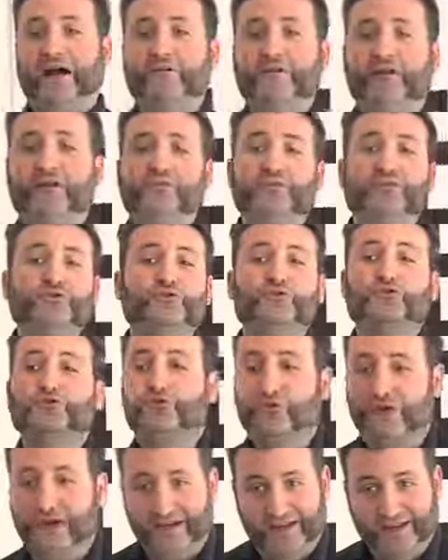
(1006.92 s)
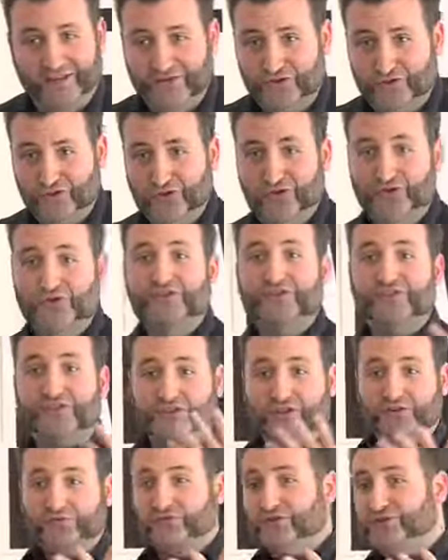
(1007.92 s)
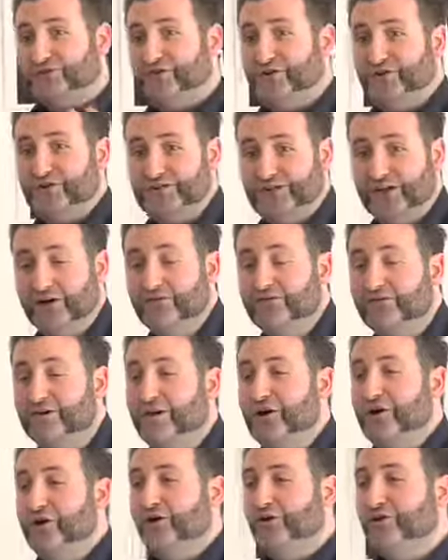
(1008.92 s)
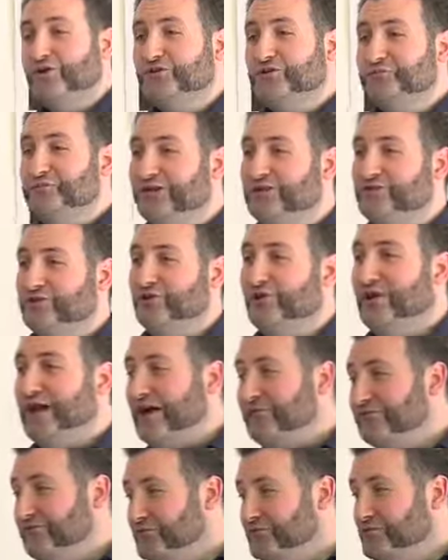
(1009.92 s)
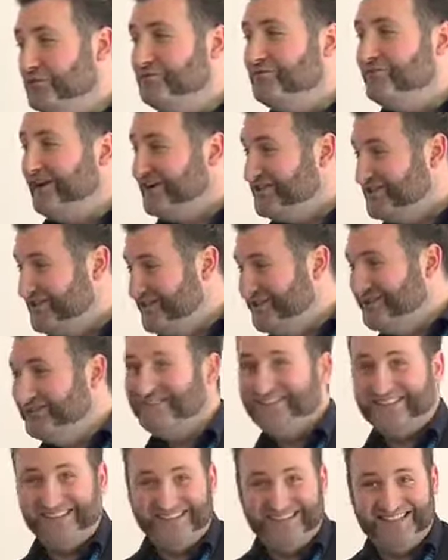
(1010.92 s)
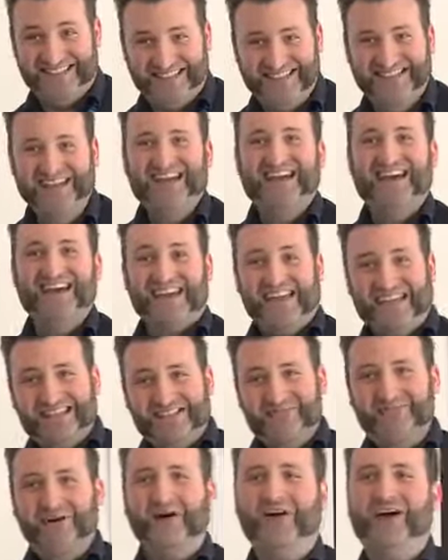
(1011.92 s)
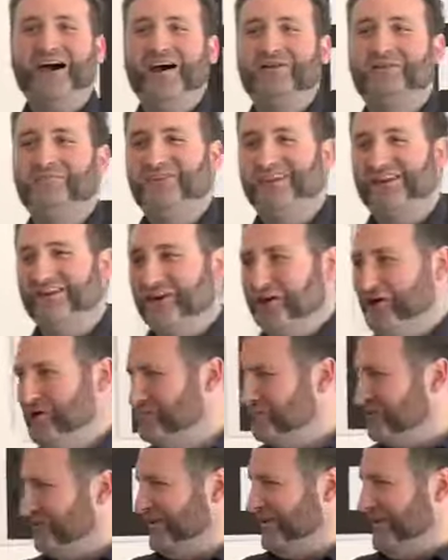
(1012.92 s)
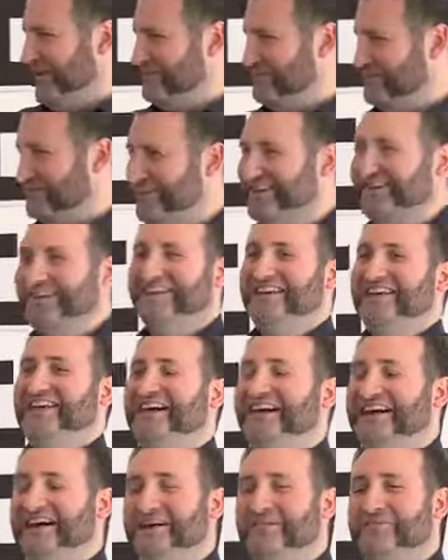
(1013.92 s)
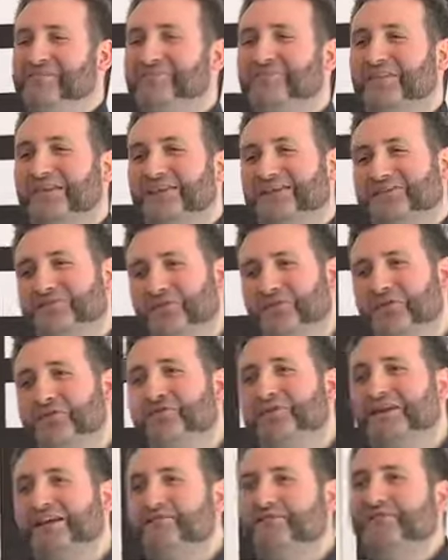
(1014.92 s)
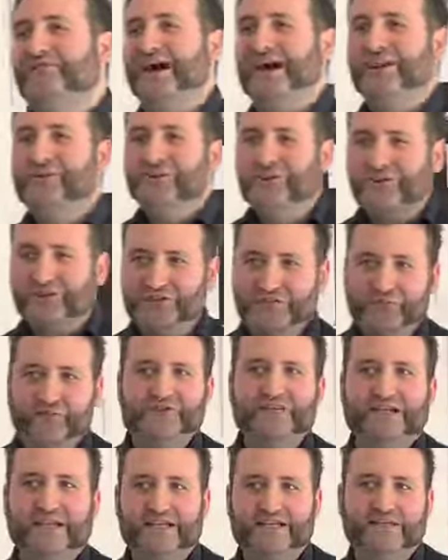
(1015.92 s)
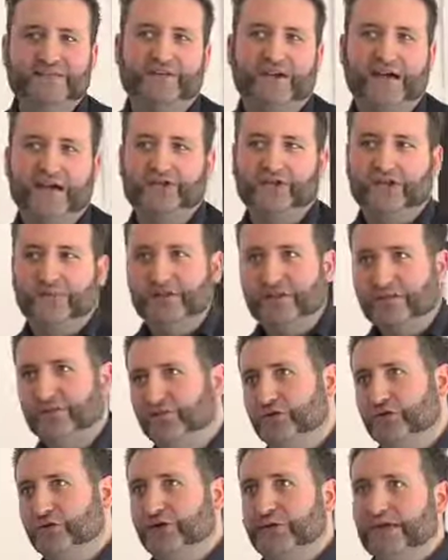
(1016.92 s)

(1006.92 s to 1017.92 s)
recommend you try it just to see the difference for yourself, or speak to their half of the room who've actually used it and ask them how happy they are. I hope you're all happy, right? So we really value customer satisfaction. I mean, if you